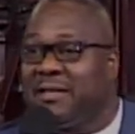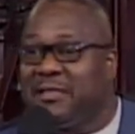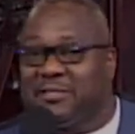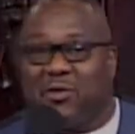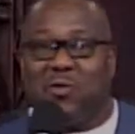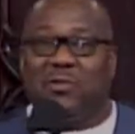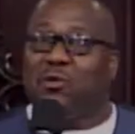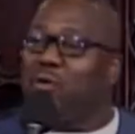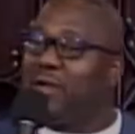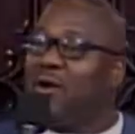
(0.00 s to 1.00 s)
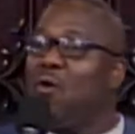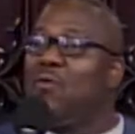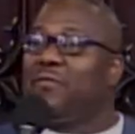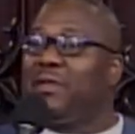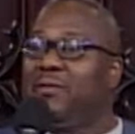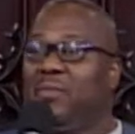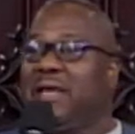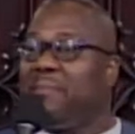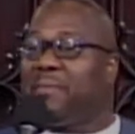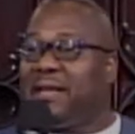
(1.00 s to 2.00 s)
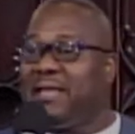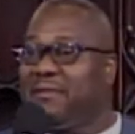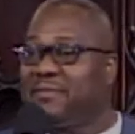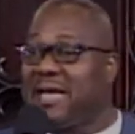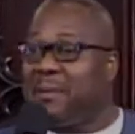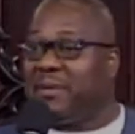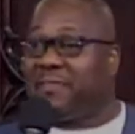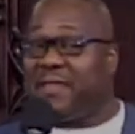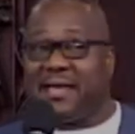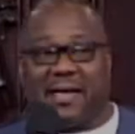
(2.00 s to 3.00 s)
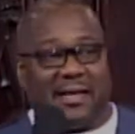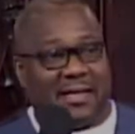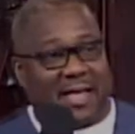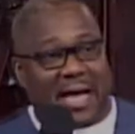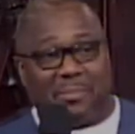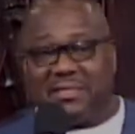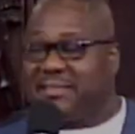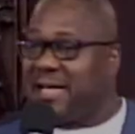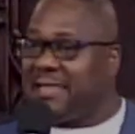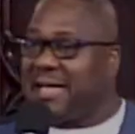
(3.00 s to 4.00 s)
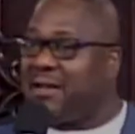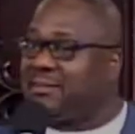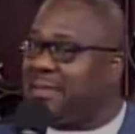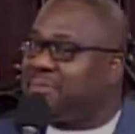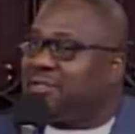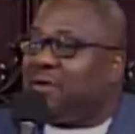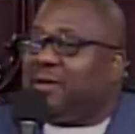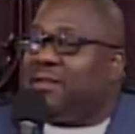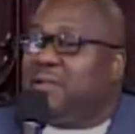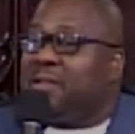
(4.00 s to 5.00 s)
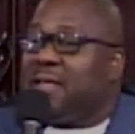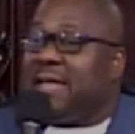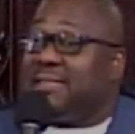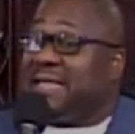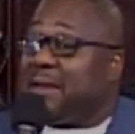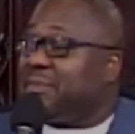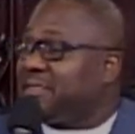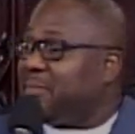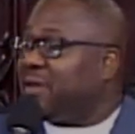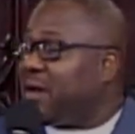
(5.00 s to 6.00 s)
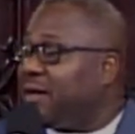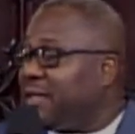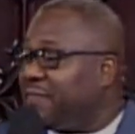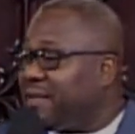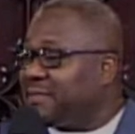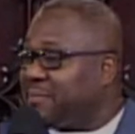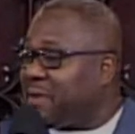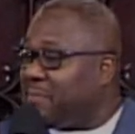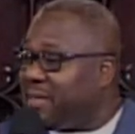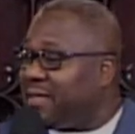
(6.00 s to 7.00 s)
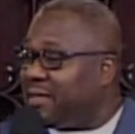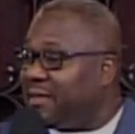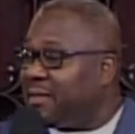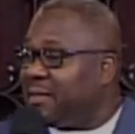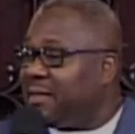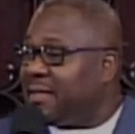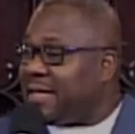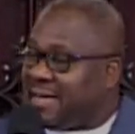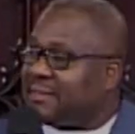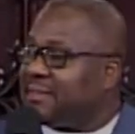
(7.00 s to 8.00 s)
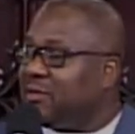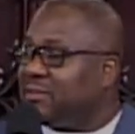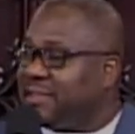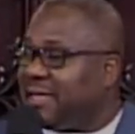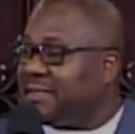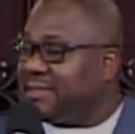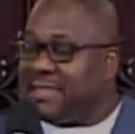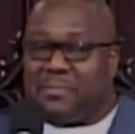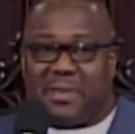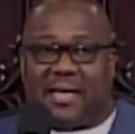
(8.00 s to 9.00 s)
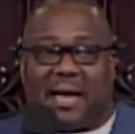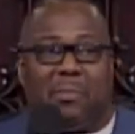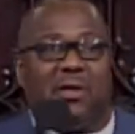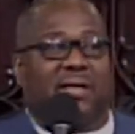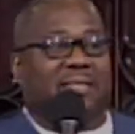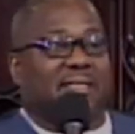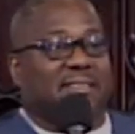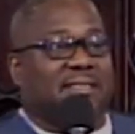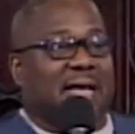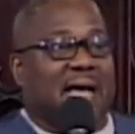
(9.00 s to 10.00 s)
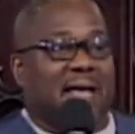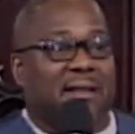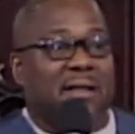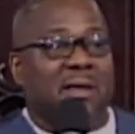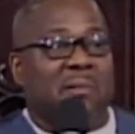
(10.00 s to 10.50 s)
So during COVID, we had plenty enough time to think. I'm inside the house. I'm starting to examine some of the ugly things about me. Yeah, there's a little jealousy in me. I'm looking to the side.